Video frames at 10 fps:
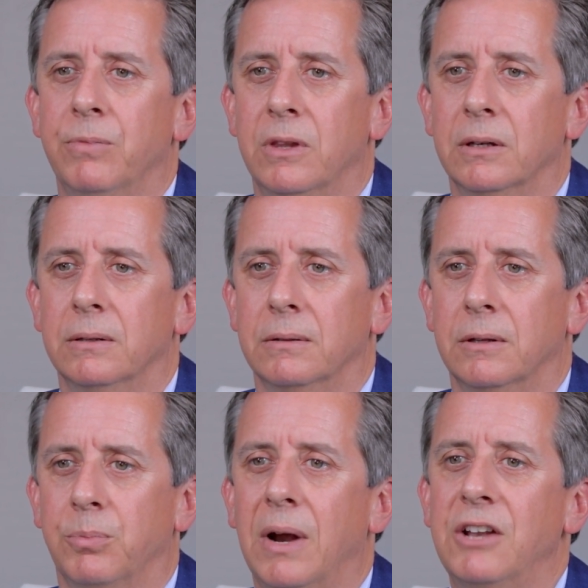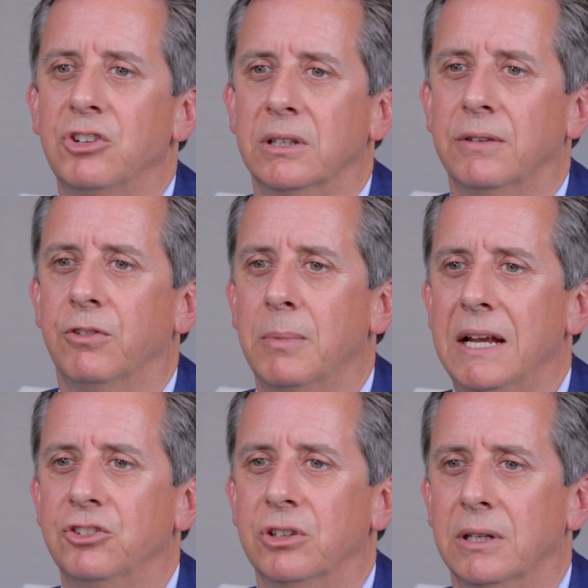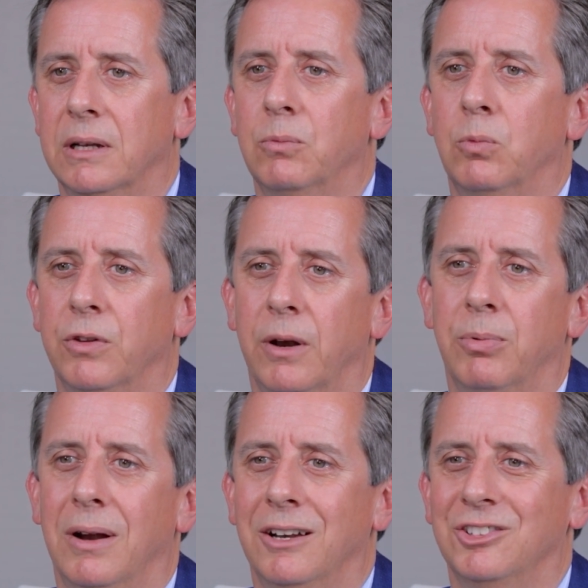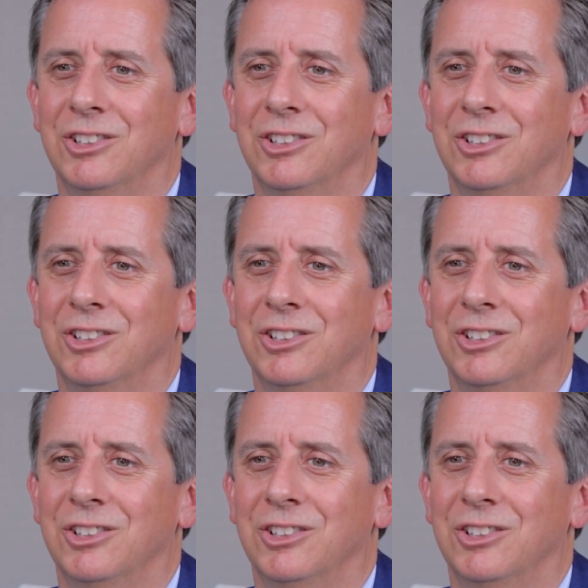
the project information with our prior